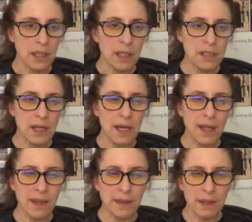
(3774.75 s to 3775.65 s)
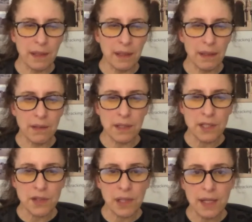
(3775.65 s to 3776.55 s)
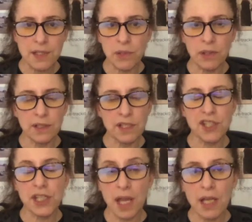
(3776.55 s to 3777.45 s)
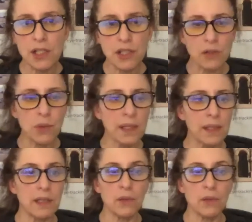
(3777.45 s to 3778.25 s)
because the industrialized world just changed so quickly.